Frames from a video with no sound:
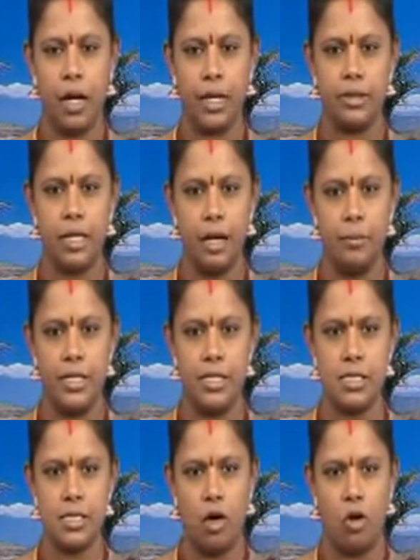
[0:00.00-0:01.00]
Kata
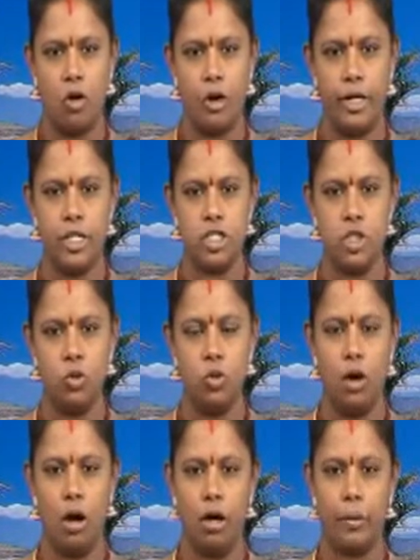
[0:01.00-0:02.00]
means according to
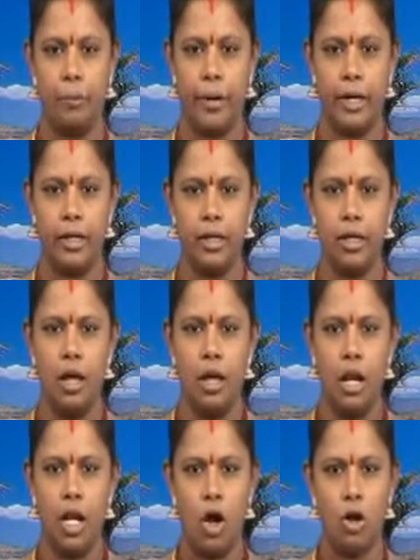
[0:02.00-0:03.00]
or by,
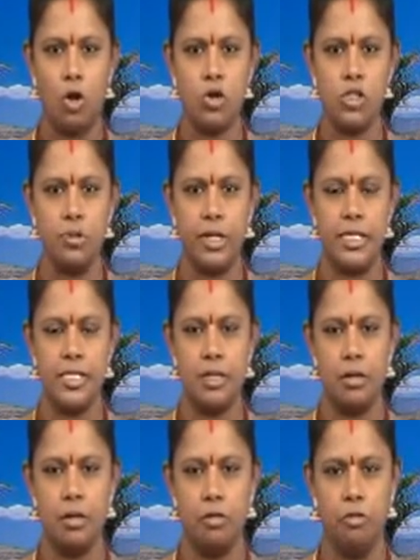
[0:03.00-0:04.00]
logos means
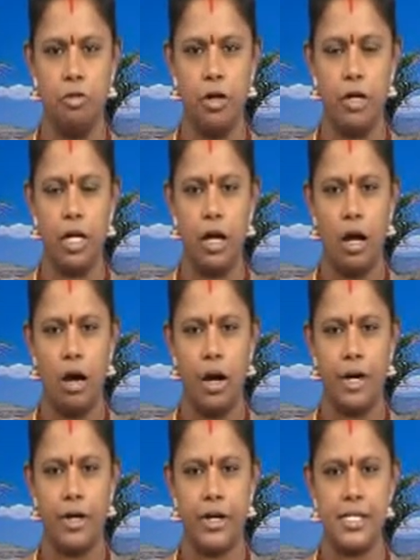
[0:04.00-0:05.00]
word
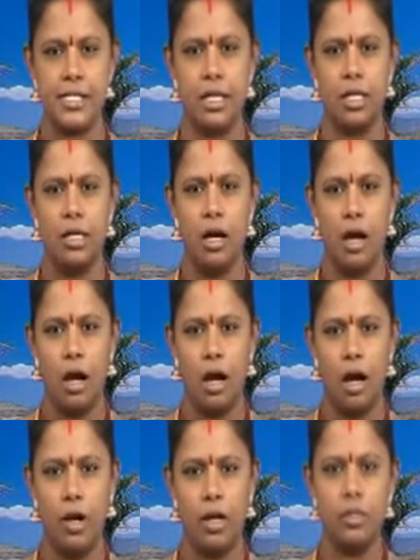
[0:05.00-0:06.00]
or reason
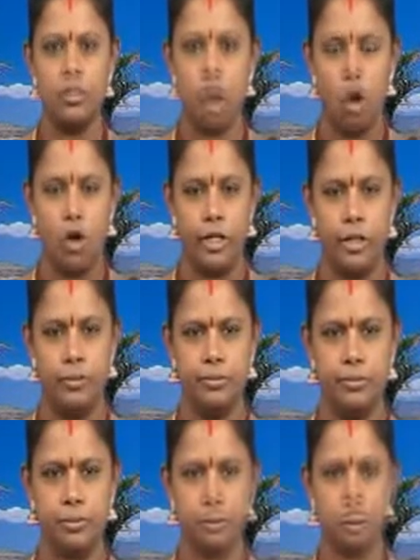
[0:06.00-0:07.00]
or order.
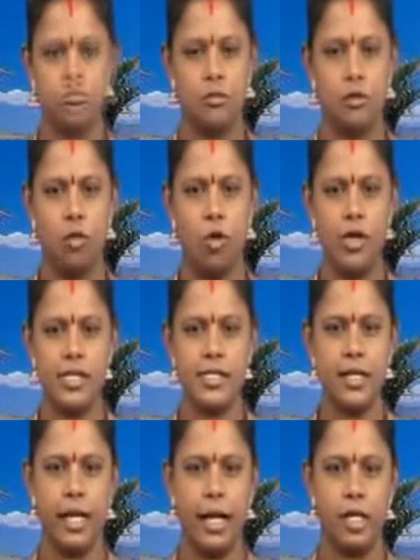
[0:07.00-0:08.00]
What
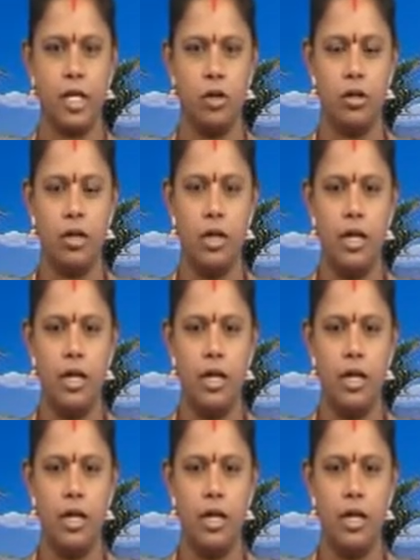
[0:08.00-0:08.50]
is a catalog?